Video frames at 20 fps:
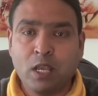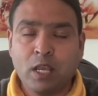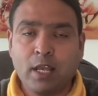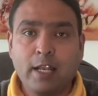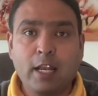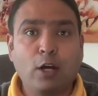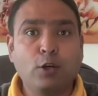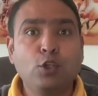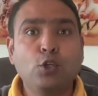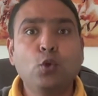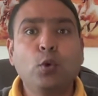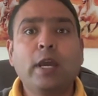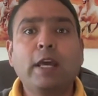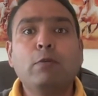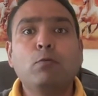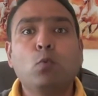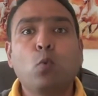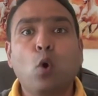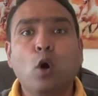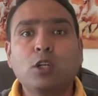Now you
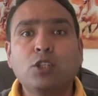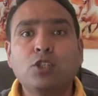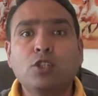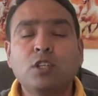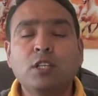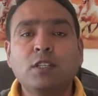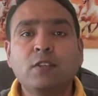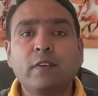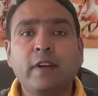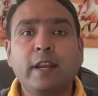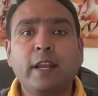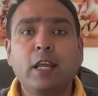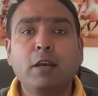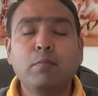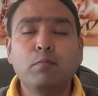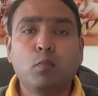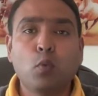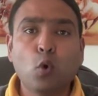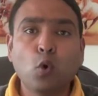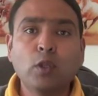can watch this reading
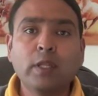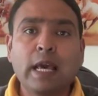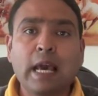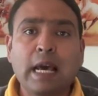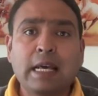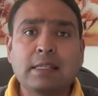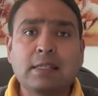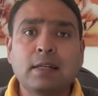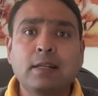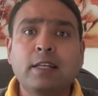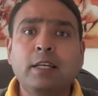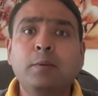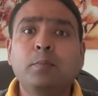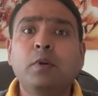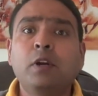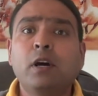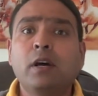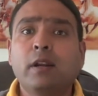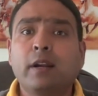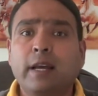both as a
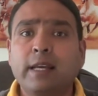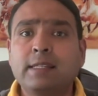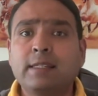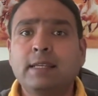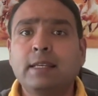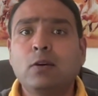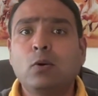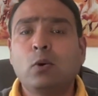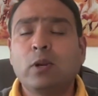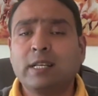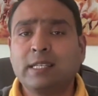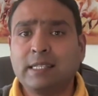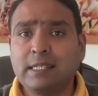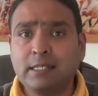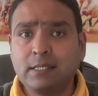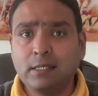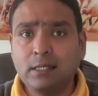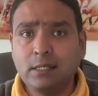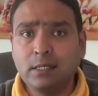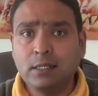Libra rising or
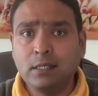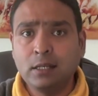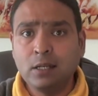ascendant,